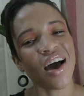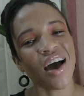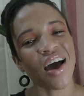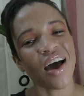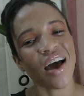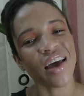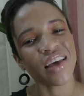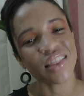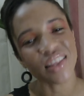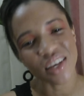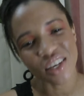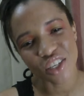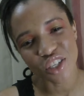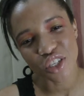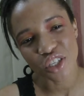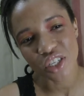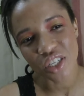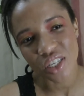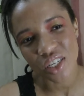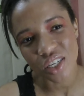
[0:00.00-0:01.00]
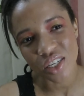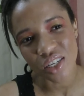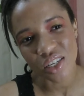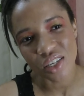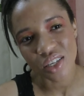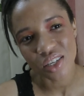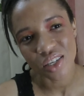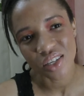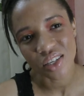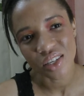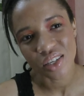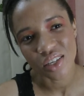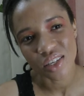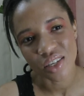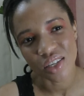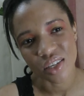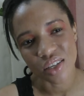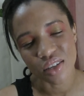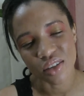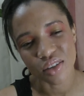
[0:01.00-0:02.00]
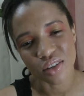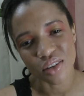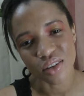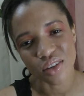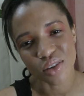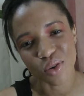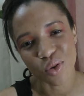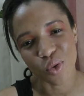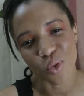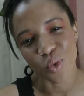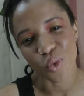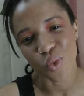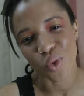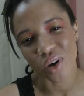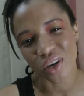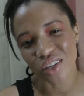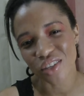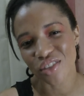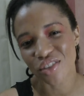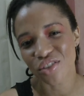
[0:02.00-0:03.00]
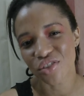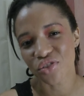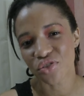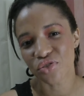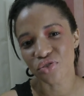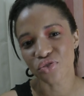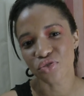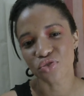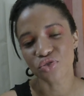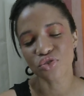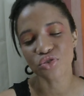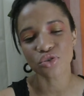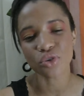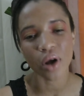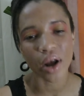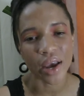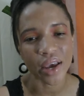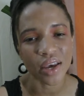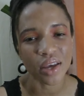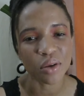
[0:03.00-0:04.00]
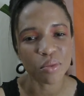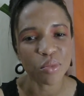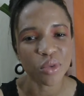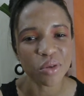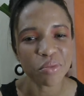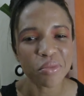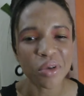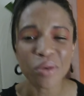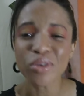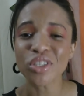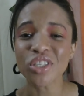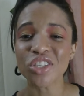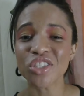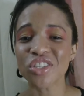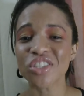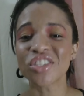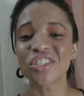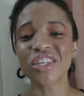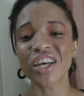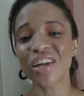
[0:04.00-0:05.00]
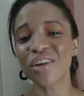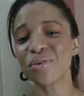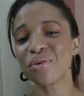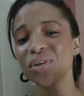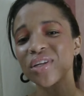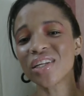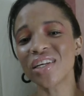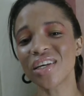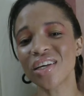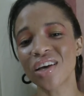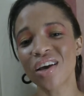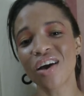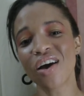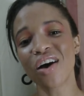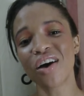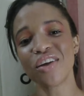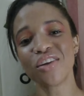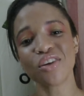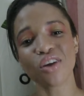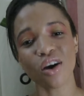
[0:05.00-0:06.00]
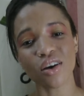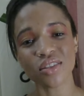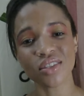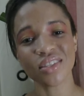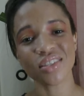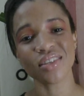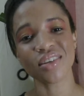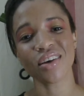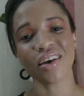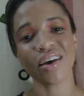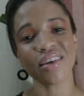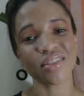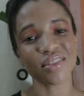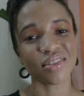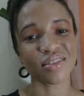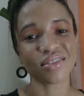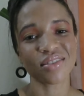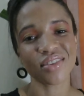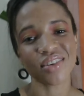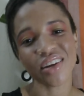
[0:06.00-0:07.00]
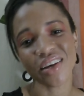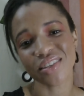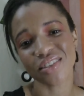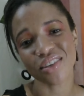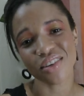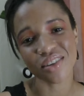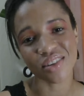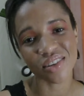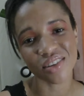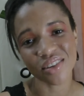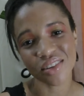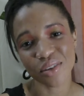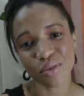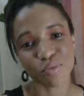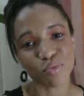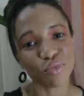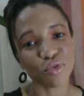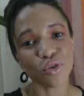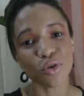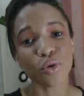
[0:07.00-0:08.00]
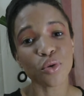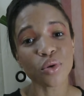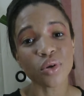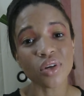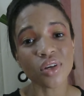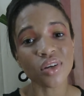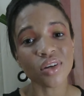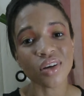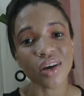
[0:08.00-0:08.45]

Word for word: I think she was trying, but maybe she's just genuinely not athletically prone.